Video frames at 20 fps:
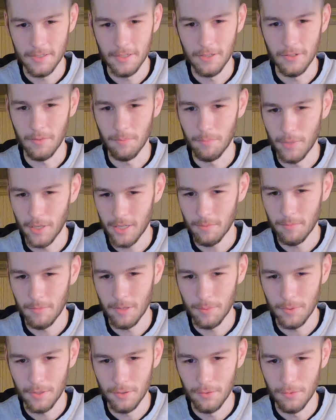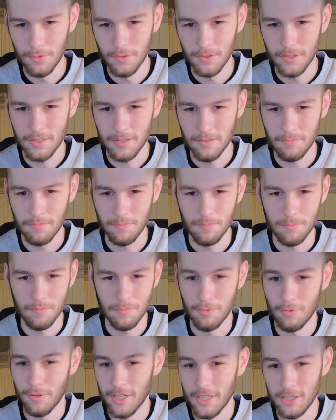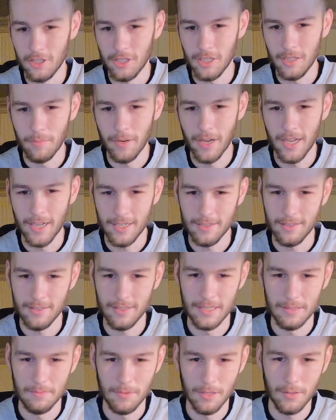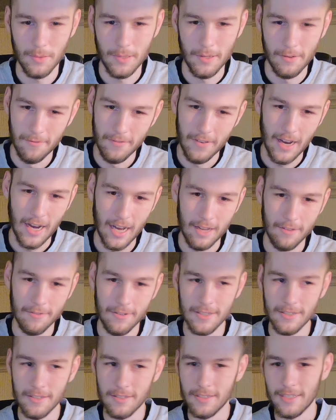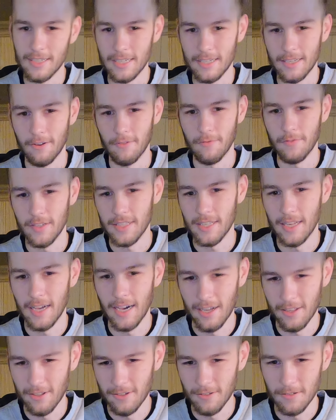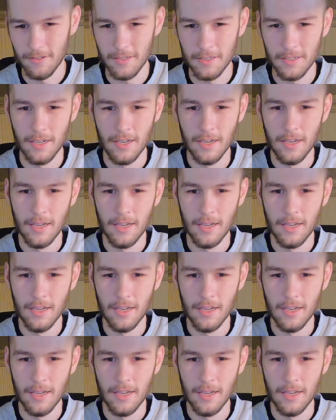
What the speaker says: You can pick them up used pretty cheap actually, between $500 and $650.